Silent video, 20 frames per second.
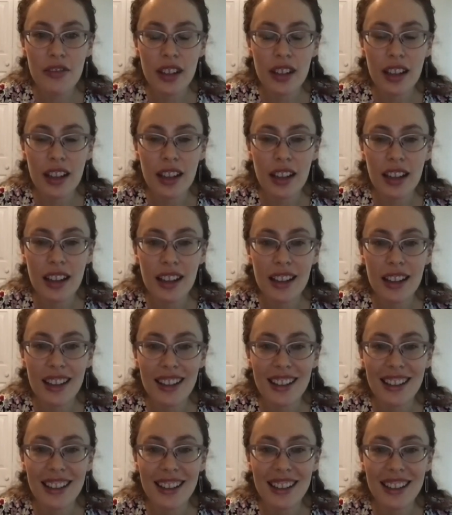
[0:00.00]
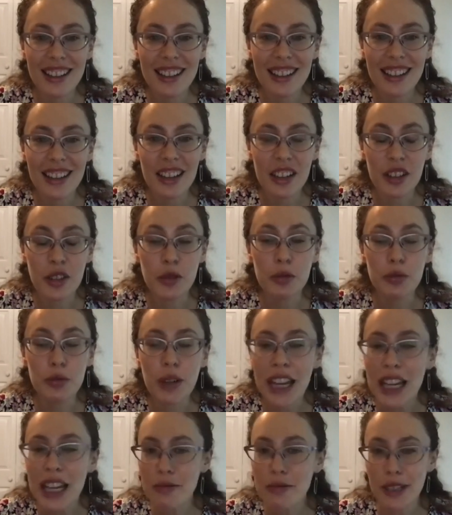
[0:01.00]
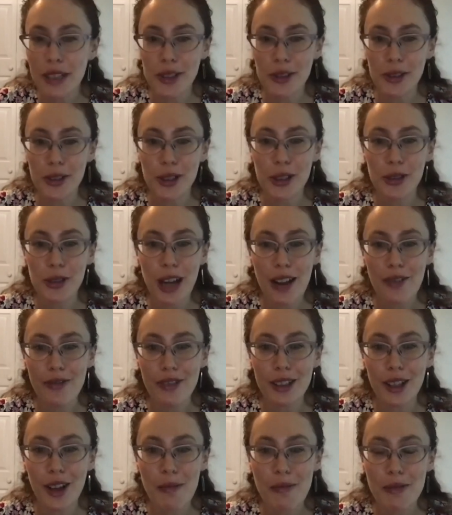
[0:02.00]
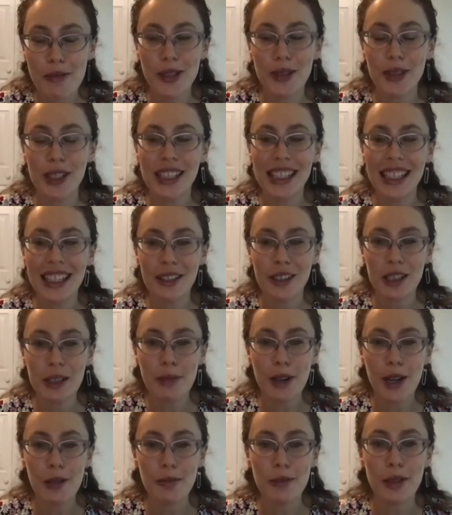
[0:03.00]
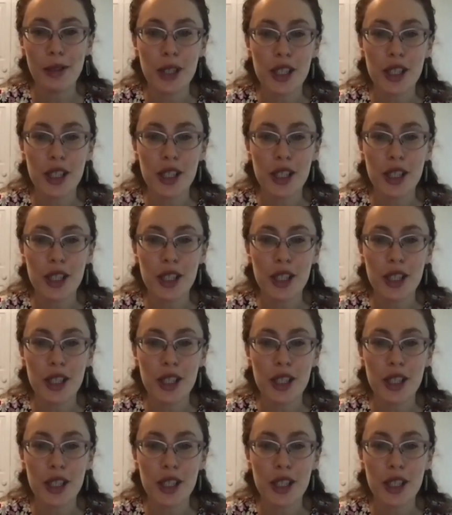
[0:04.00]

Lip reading: a great research and travel opportunity in our department,